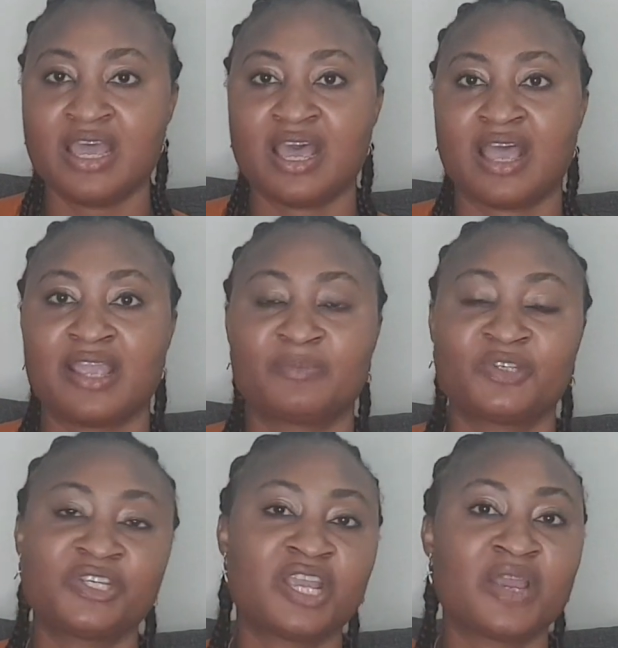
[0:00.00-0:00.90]
I am
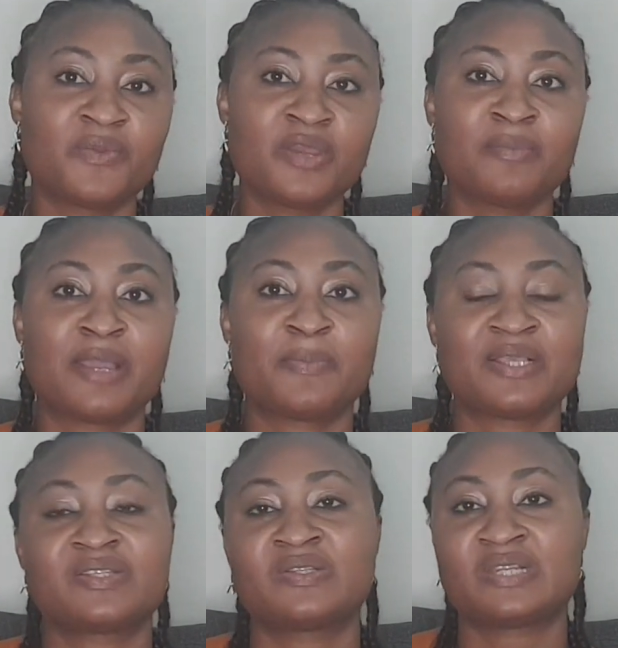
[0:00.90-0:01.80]
sharing my
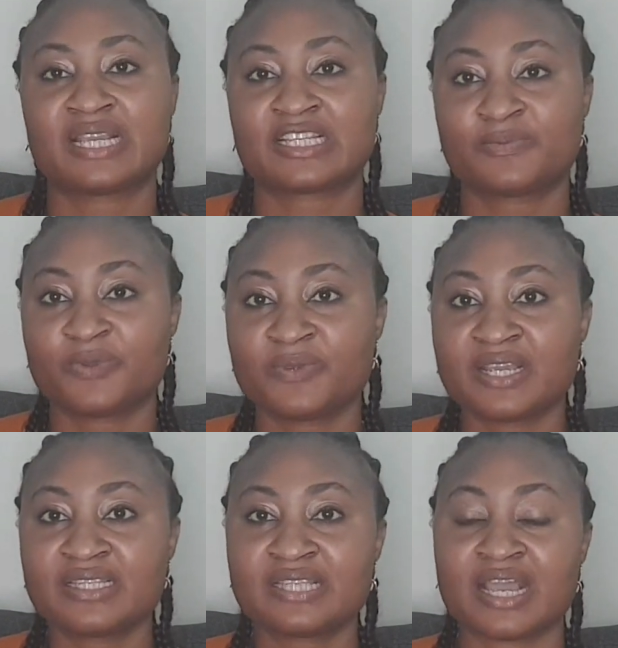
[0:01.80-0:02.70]
personal
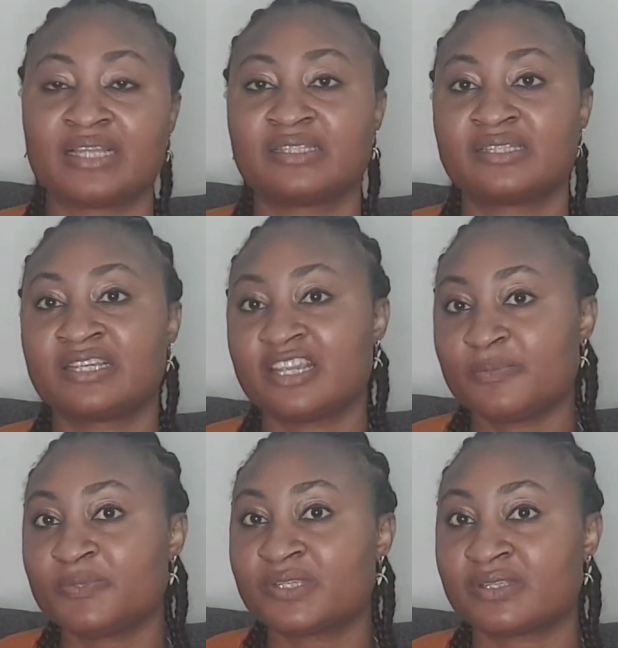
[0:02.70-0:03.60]
experience and
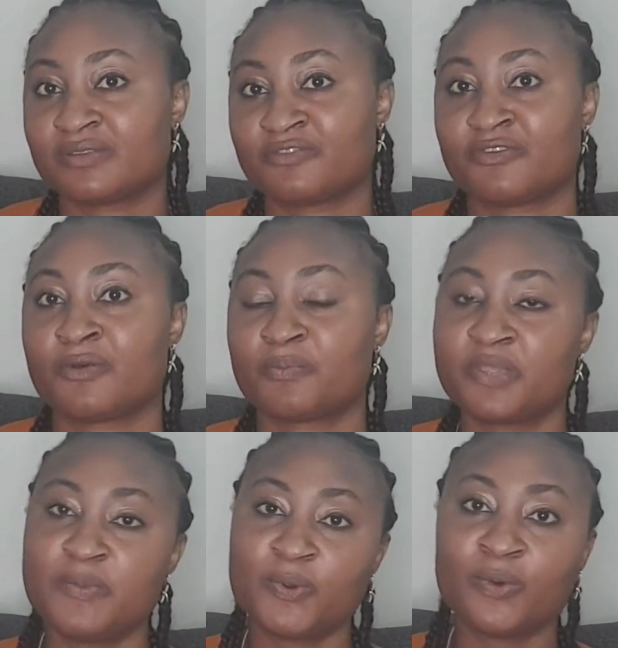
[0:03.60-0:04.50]
tips for
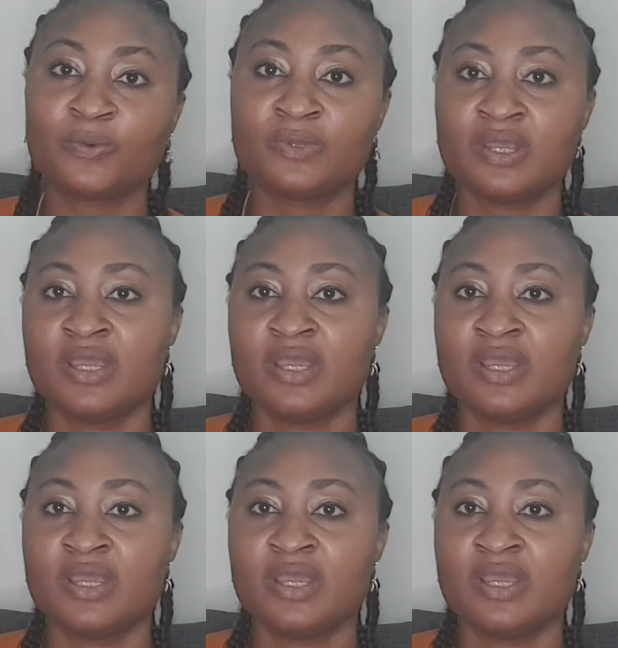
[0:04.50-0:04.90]
people